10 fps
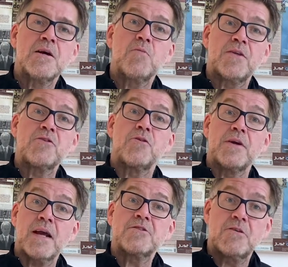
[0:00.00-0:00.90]
whether you're
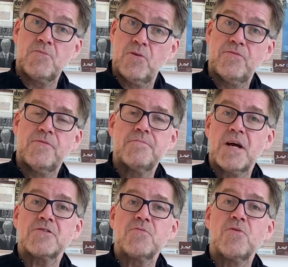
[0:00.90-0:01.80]
an ectomorph,
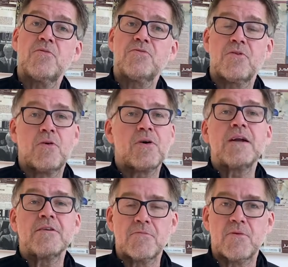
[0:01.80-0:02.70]
mesomorph, or
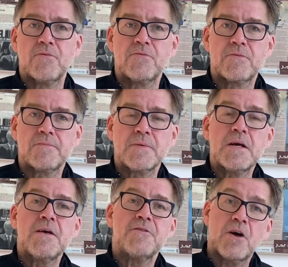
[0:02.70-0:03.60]
endomorph.
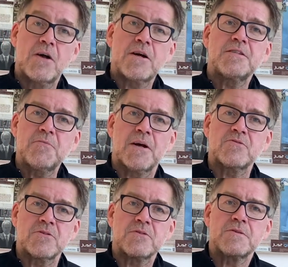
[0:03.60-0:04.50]
The R90
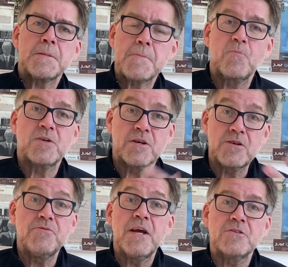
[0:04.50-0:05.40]
mattress, with a
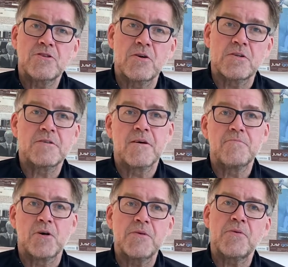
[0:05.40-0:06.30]
unique choice
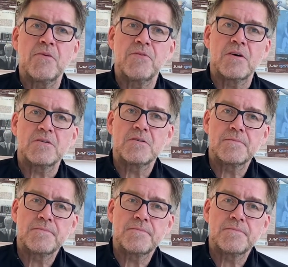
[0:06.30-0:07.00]
of body profiles.